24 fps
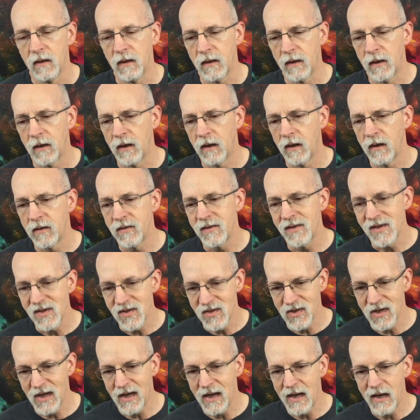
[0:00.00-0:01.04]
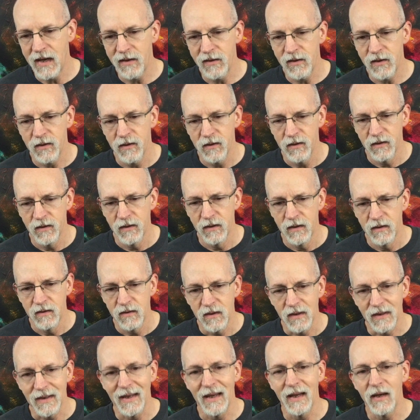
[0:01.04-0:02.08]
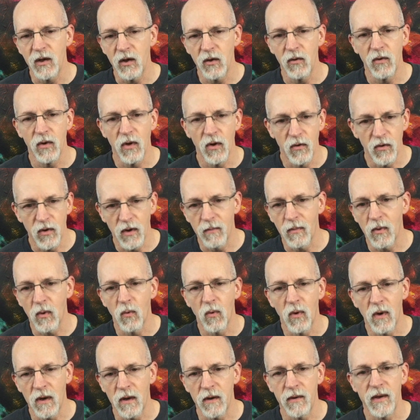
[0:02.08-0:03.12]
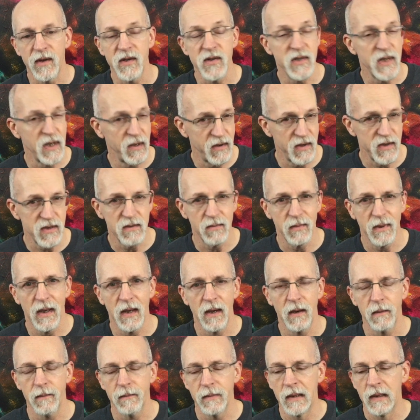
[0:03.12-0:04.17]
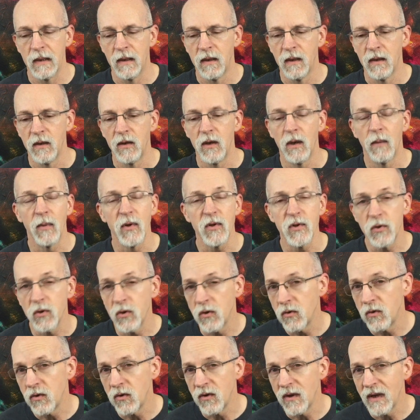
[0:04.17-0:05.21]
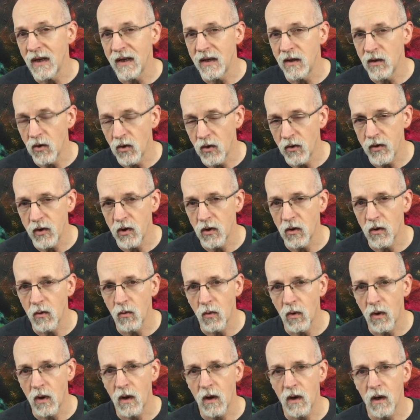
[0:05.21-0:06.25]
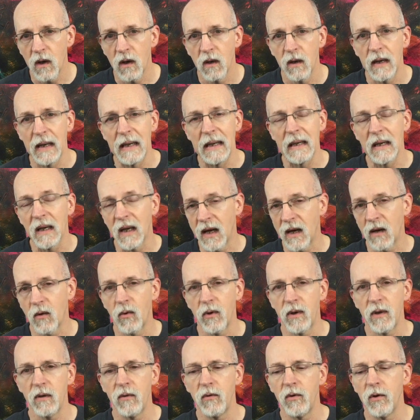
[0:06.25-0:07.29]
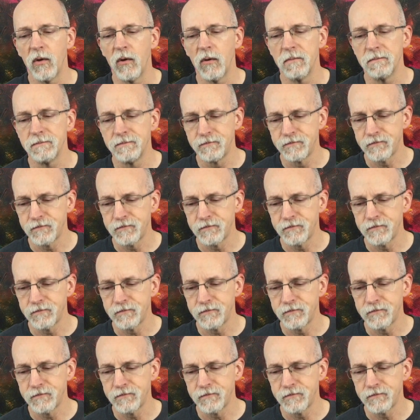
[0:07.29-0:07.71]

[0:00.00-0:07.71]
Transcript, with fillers: uh, designed to let you know, number one, are they serious about it? Number two, do they know your work and like what you do?